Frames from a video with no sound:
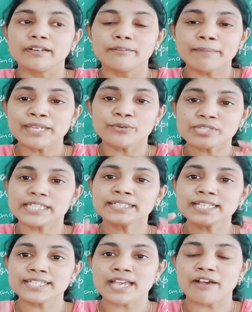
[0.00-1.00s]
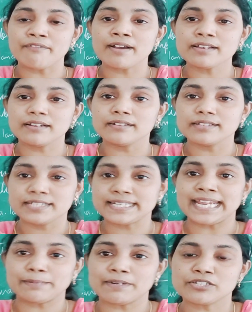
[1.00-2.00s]
by using the Java
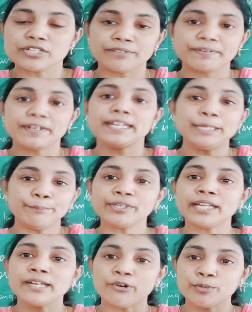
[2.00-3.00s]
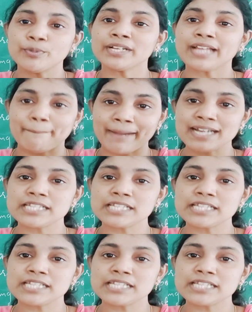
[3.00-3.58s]
statements. So different input and output commands